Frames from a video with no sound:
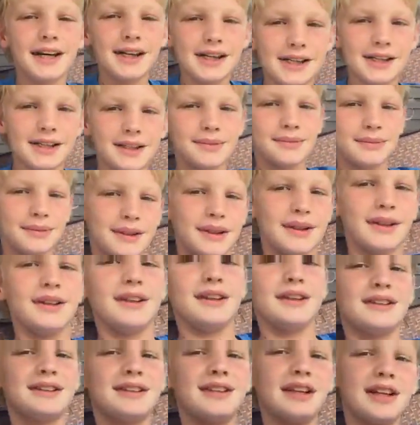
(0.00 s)

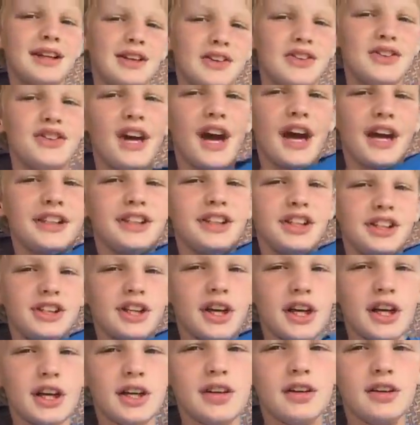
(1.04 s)
but today's Nike
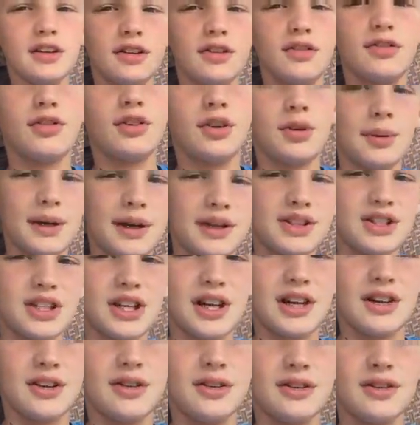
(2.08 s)
day for my
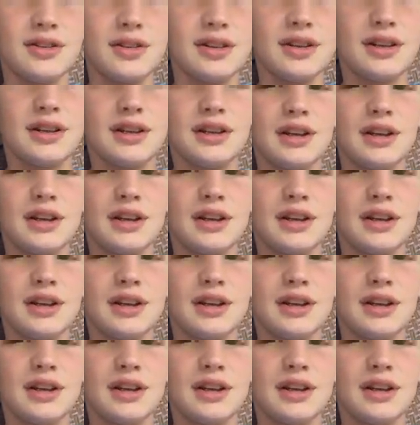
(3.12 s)
channel.